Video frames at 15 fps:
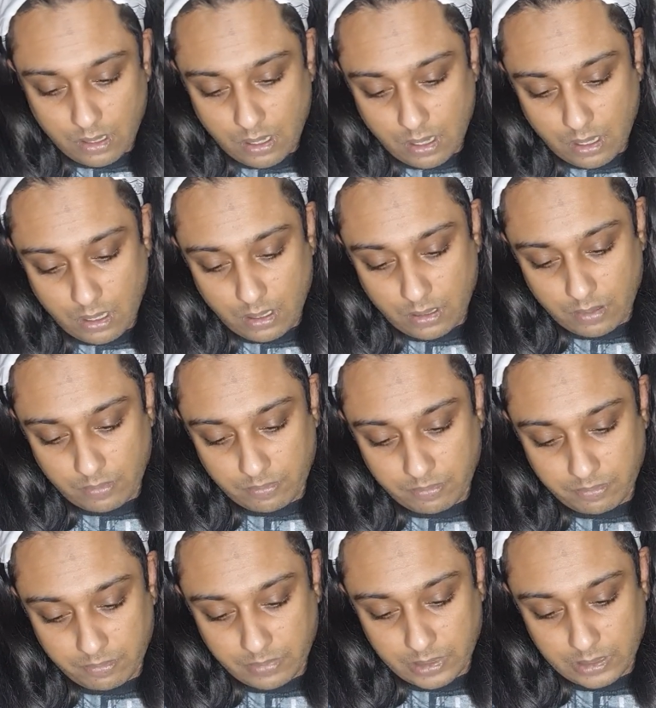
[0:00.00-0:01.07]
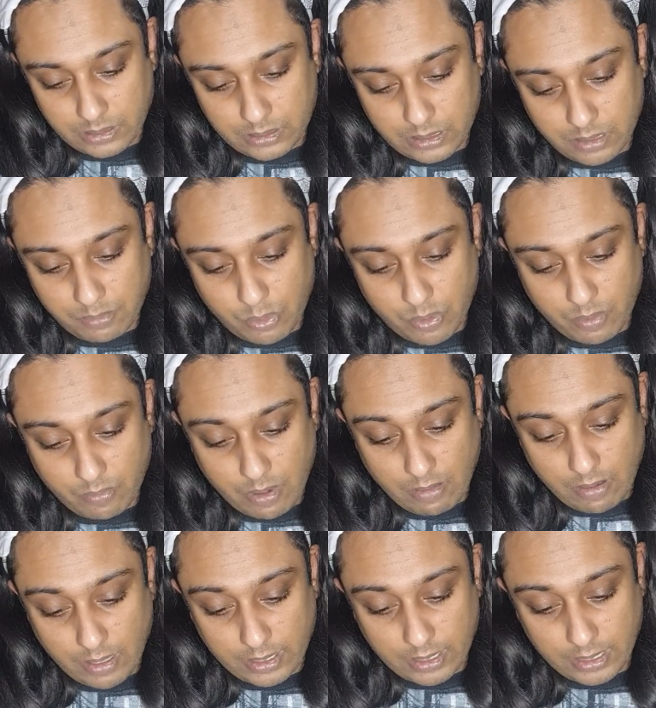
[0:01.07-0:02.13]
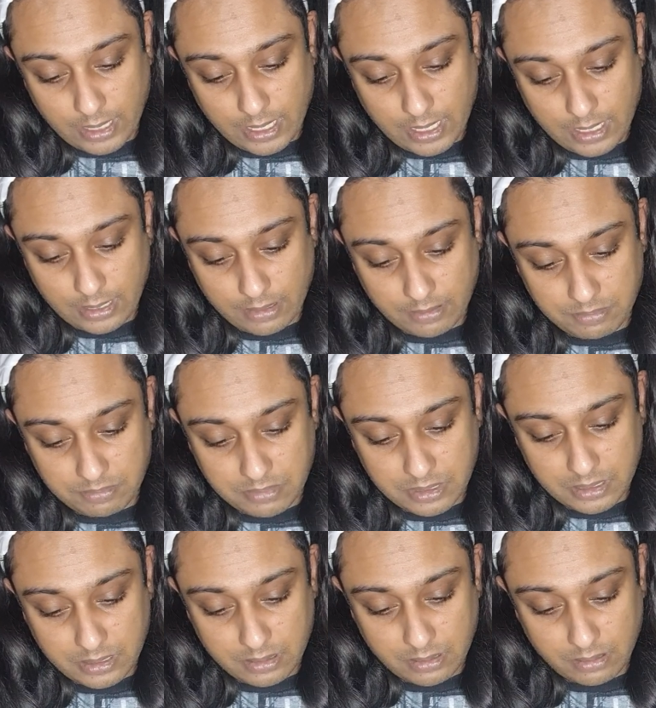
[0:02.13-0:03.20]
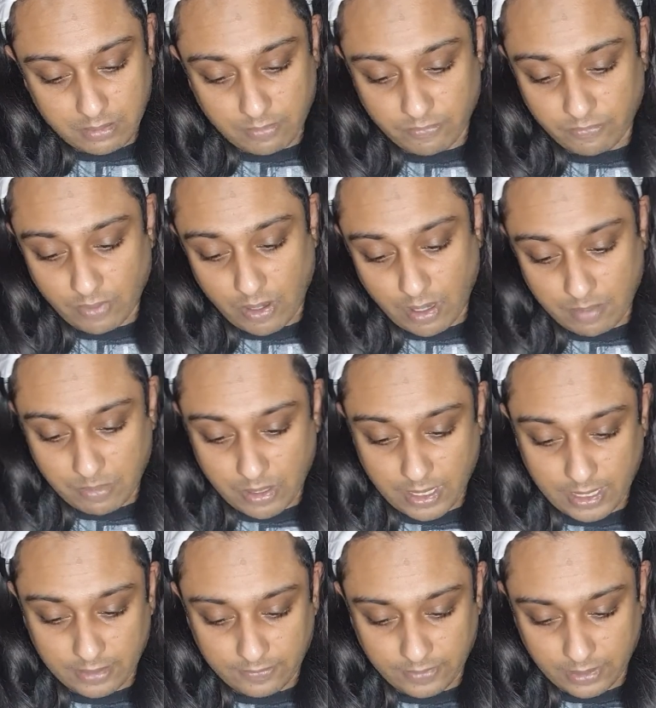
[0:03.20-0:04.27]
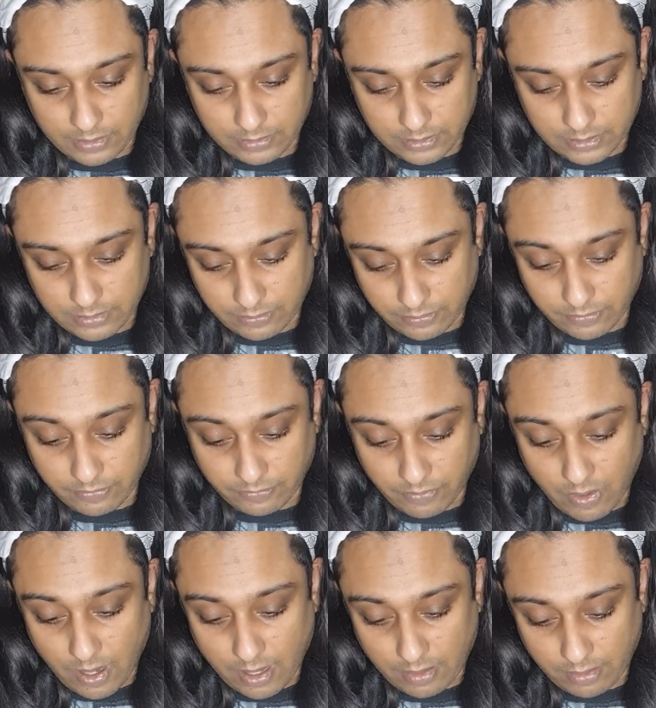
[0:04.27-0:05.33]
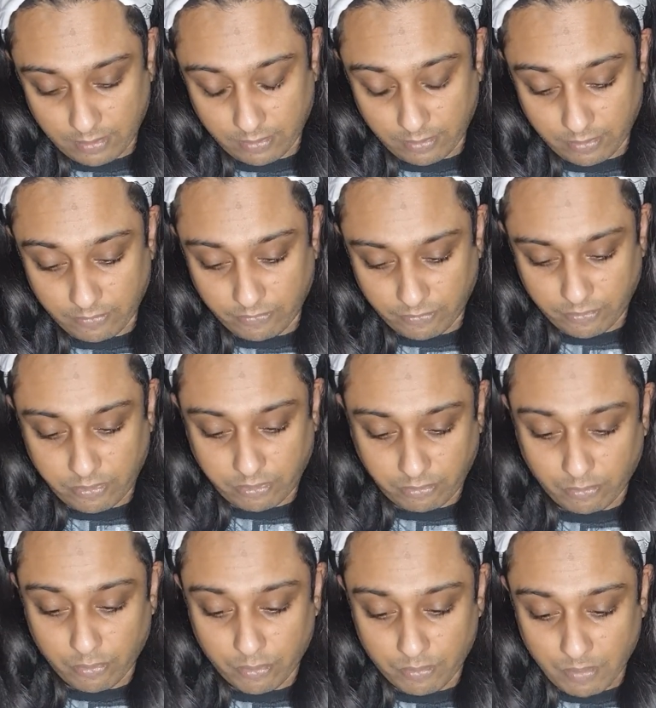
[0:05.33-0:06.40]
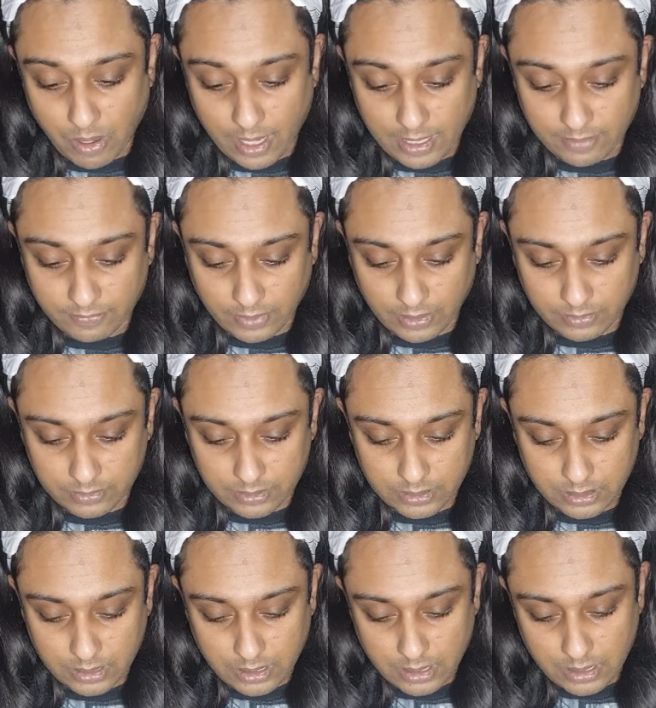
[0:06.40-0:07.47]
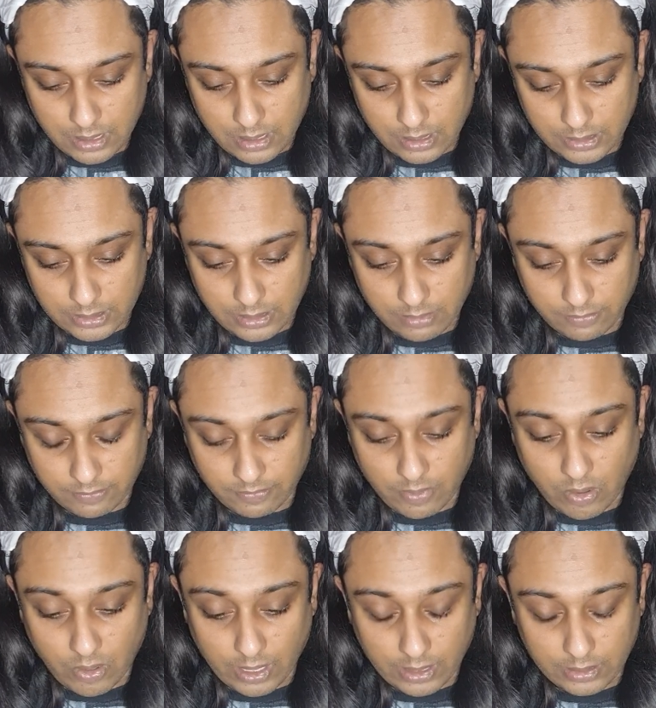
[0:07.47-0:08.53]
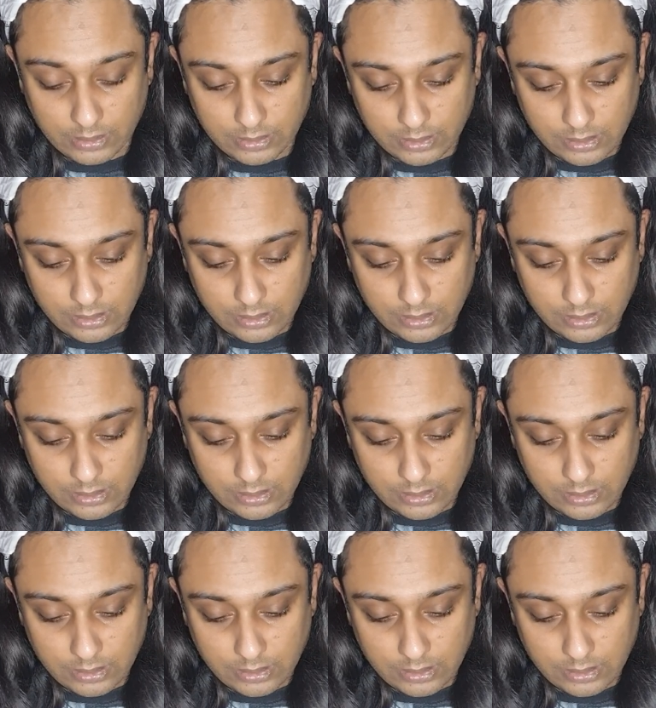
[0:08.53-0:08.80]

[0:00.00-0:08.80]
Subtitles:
to the point where I can hear them via my headphones, through my headphones instead of via.